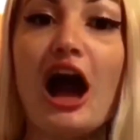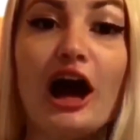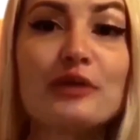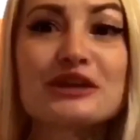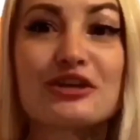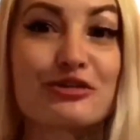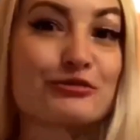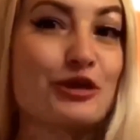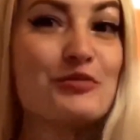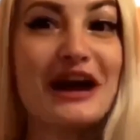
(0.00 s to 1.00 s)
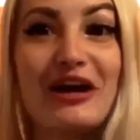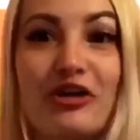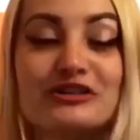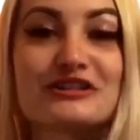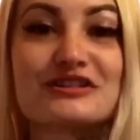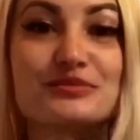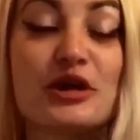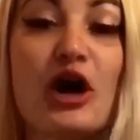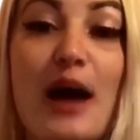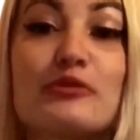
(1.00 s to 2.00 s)
I'm going to throw my all into this
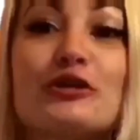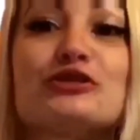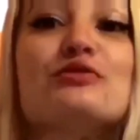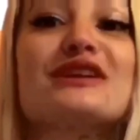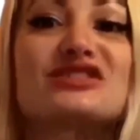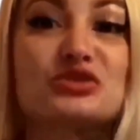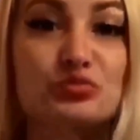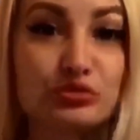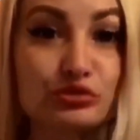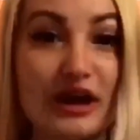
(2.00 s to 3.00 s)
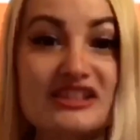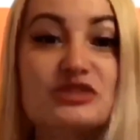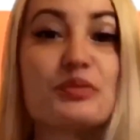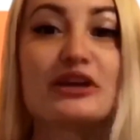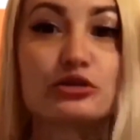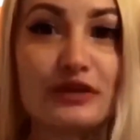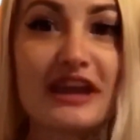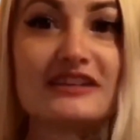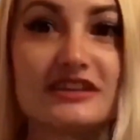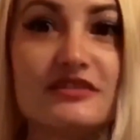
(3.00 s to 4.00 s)
meal. I'm going to express my
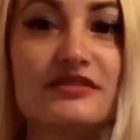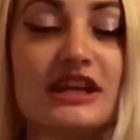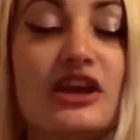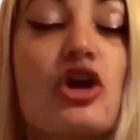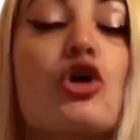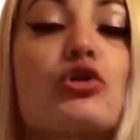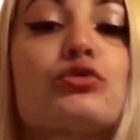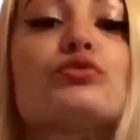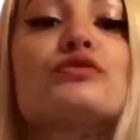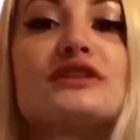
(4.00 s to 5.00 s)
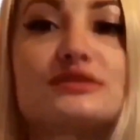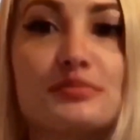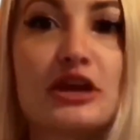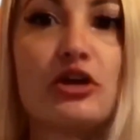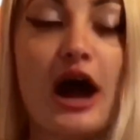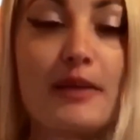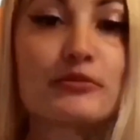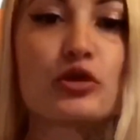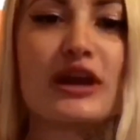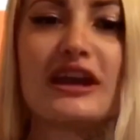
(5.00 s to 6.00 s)
creativity through this meal.
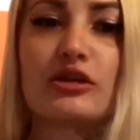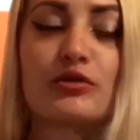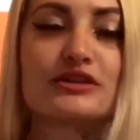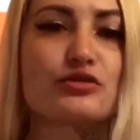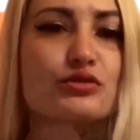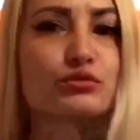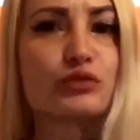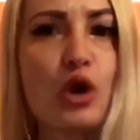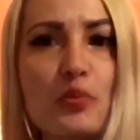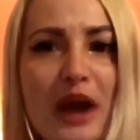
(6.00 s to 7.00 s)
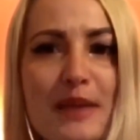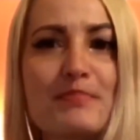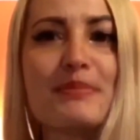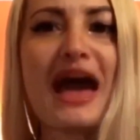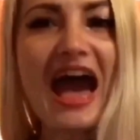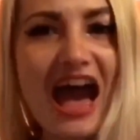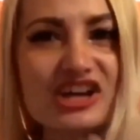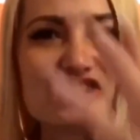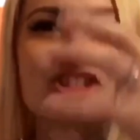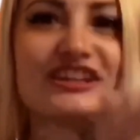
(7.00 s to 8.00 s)
I'm going to throw my
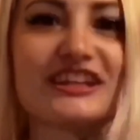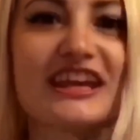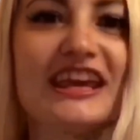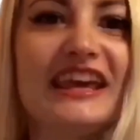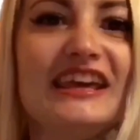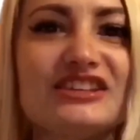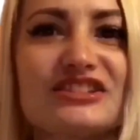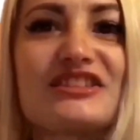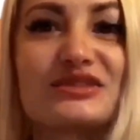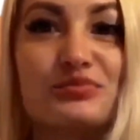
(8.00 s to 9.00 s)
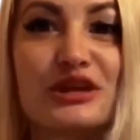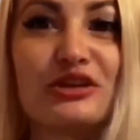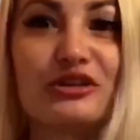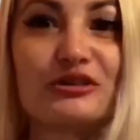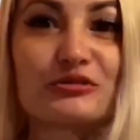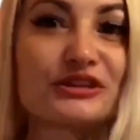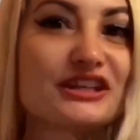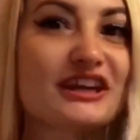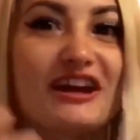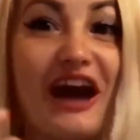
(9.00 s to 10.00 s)
passion into this meal and really
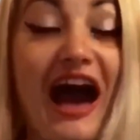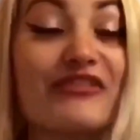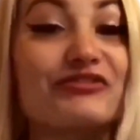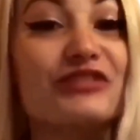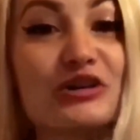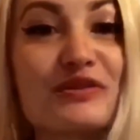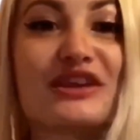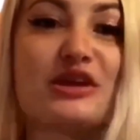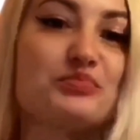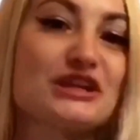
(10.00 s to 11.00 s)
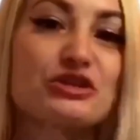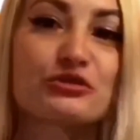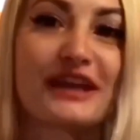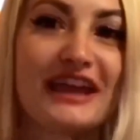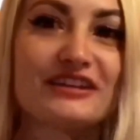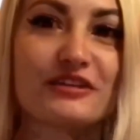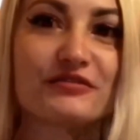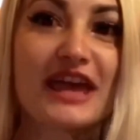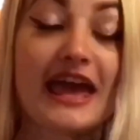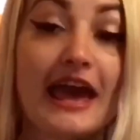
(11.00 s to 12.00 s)
have fun with it and be creative.
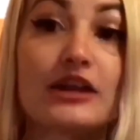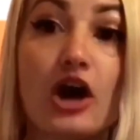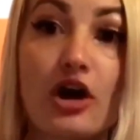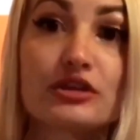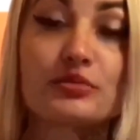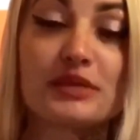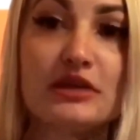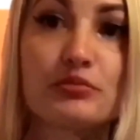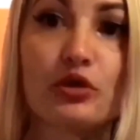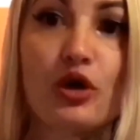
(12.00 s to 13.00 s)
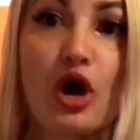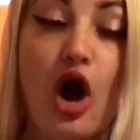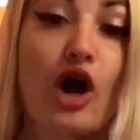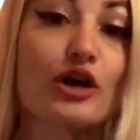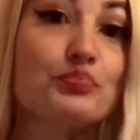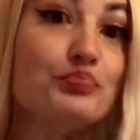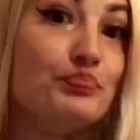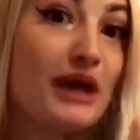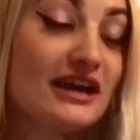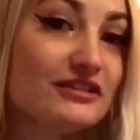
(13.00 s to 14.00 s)
And other people are
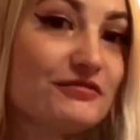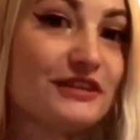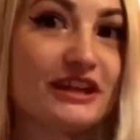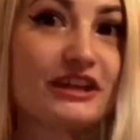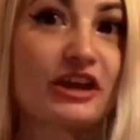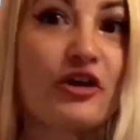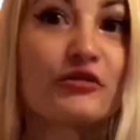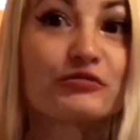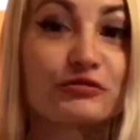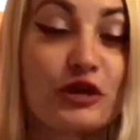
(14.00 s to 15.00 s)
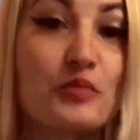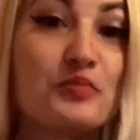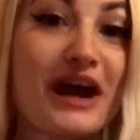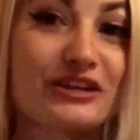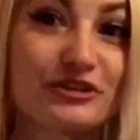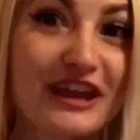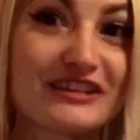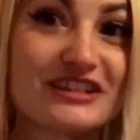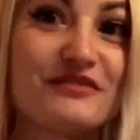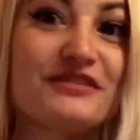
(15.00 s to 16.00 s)
benefiting from my
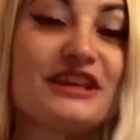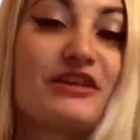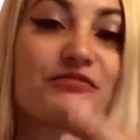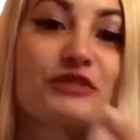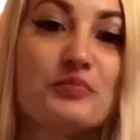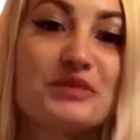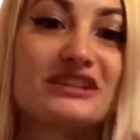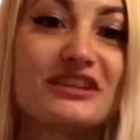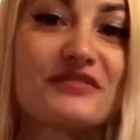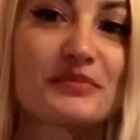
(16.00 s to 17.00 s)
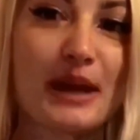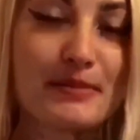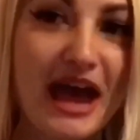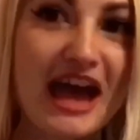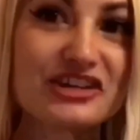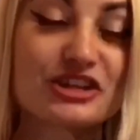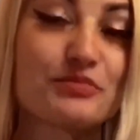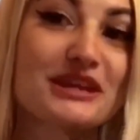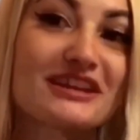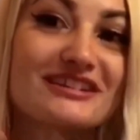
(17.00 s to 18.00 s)
creativity and from me living my passion
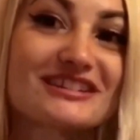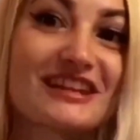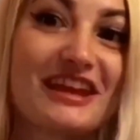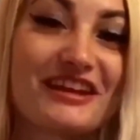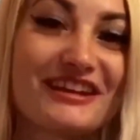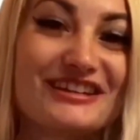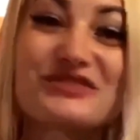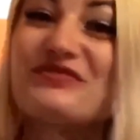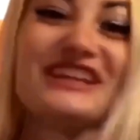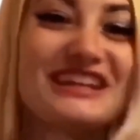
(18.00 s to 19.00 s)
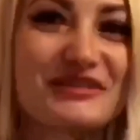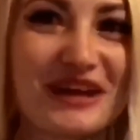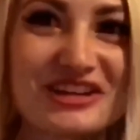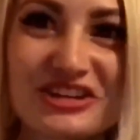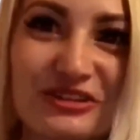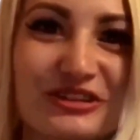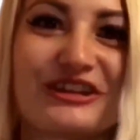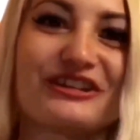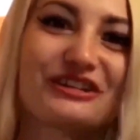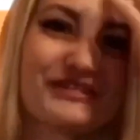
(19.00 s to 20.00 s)
because it's feeding my children
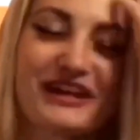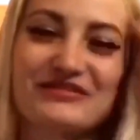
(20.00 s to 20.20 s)
or whatever,